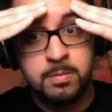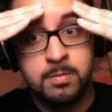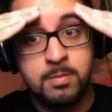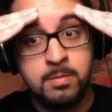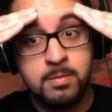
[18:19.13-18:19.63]

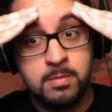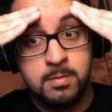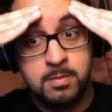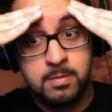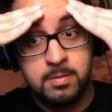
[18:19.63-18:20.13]

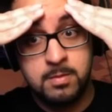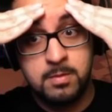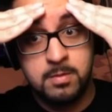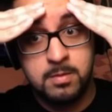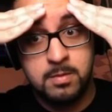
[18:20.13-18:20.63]

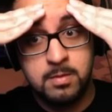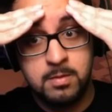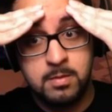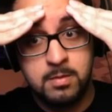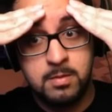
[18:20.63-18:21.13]

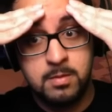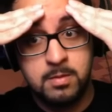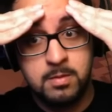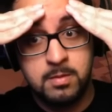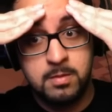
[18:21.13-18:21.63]

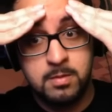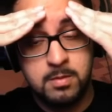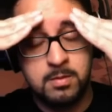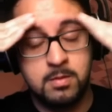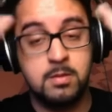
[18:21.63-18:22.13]

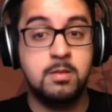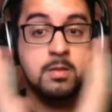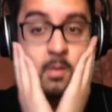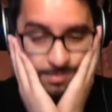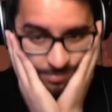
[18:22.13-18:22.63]

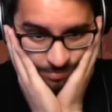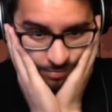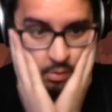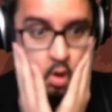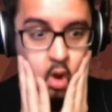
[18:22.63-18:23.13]

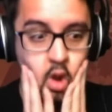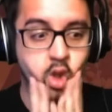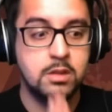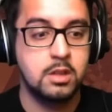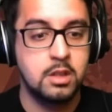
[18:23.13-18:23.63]

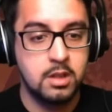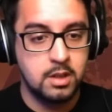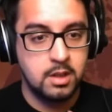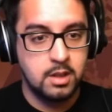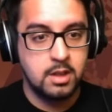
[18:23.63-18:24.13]

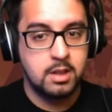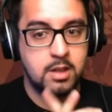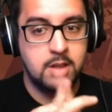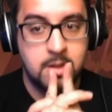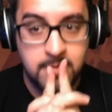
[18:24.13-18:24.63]

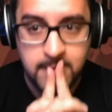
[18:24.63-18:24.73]
Nothing is said.